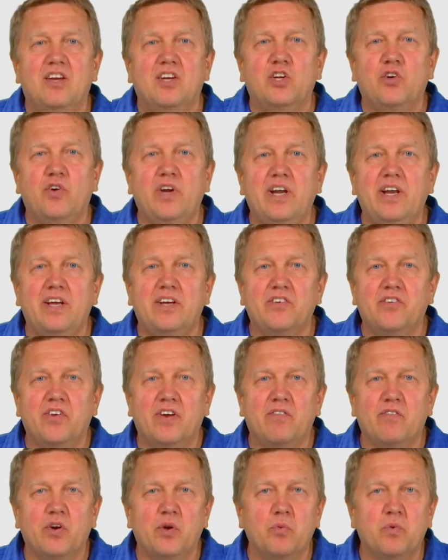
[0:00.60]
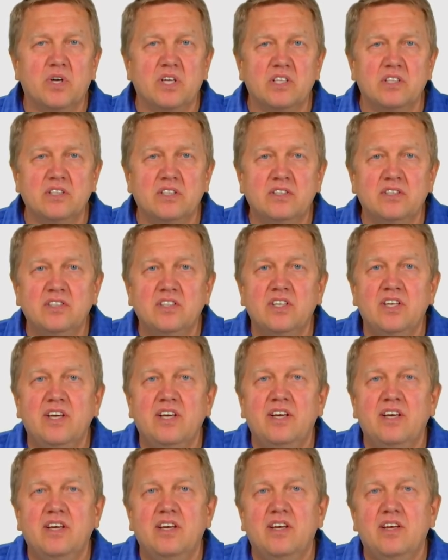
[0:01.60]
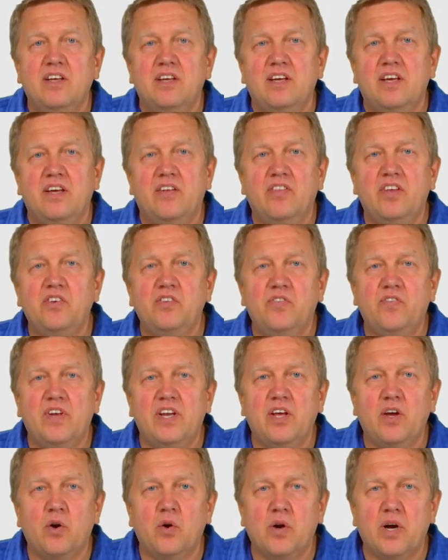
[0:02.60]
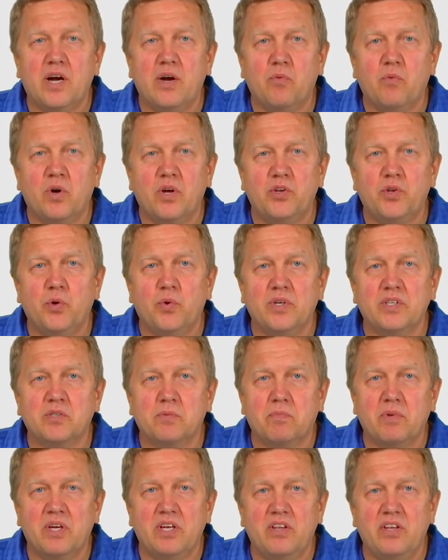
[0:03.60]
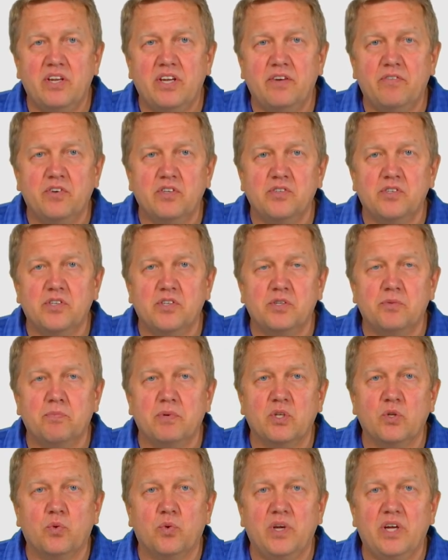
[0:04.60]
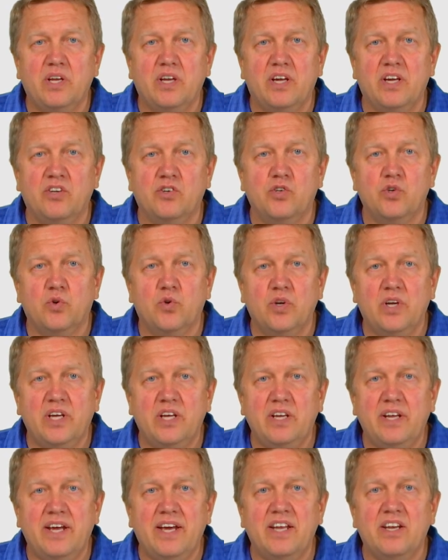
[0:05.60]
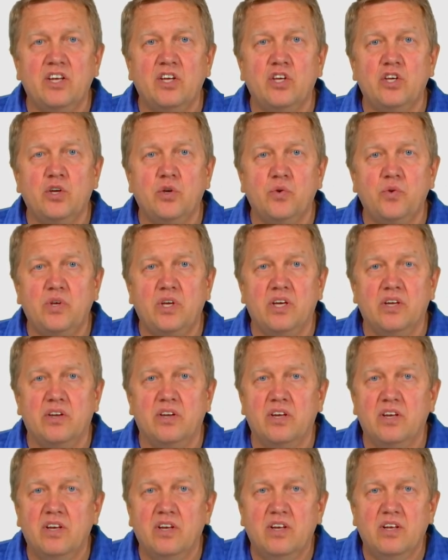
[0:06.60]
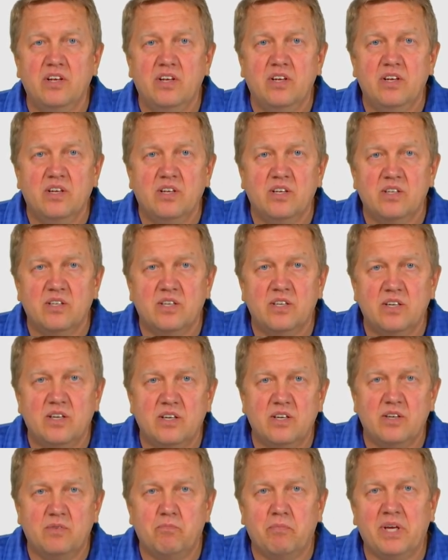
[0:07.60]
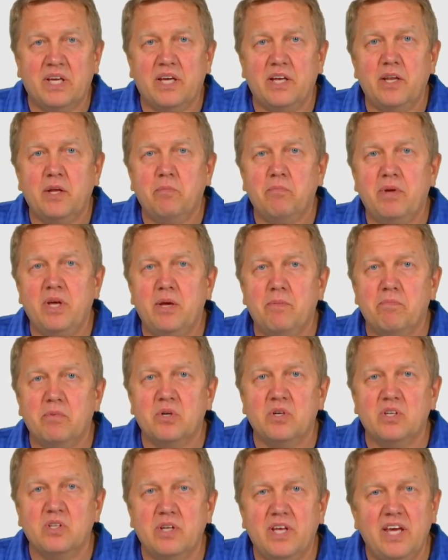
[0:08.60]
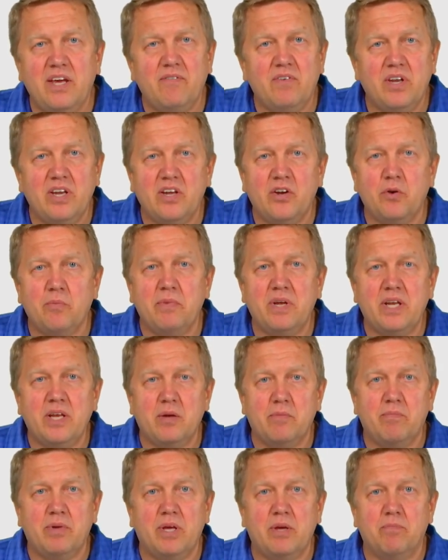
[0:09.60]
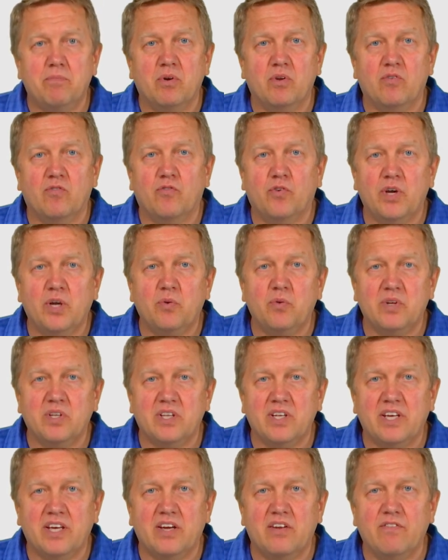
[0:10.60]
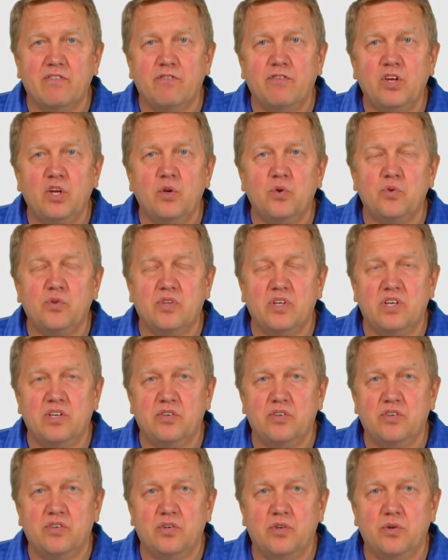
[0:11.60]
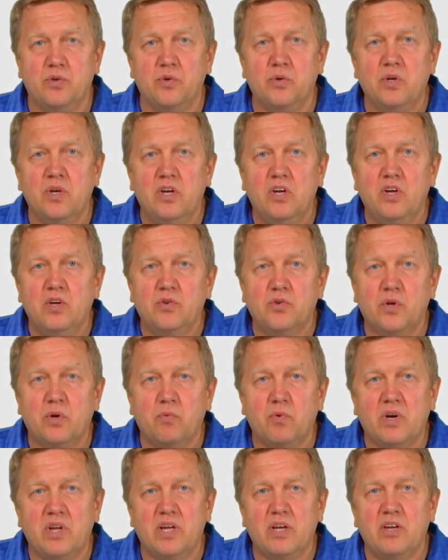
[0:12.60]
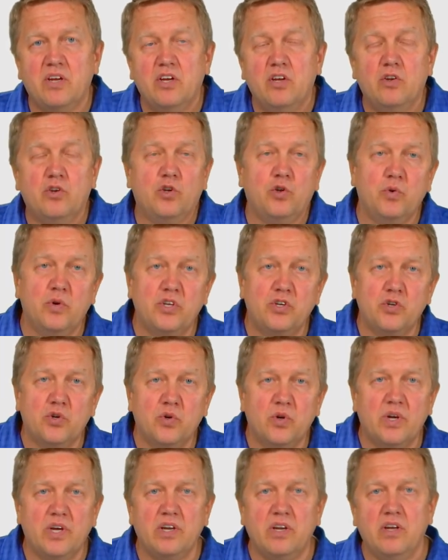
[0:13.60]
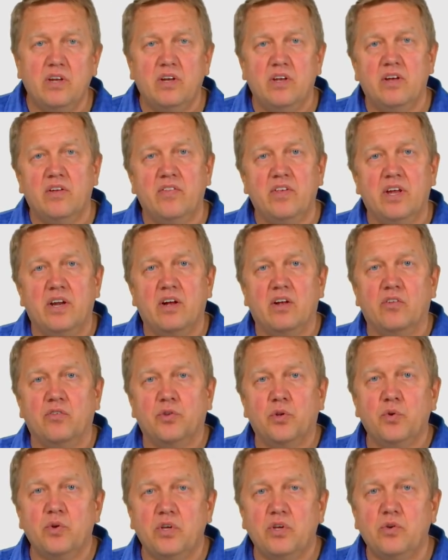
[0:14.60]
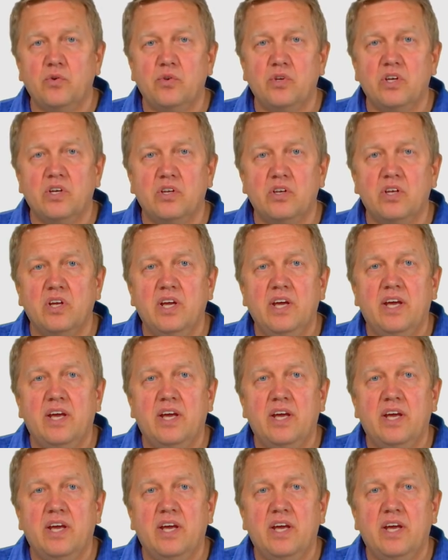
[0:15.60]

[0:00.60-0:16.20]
Greetings everyone. In this video I want to explain the differences between a join and a union. Beginning people, even intermediate people, frequently confuse these two, so I want to do a join and then I'll do a union,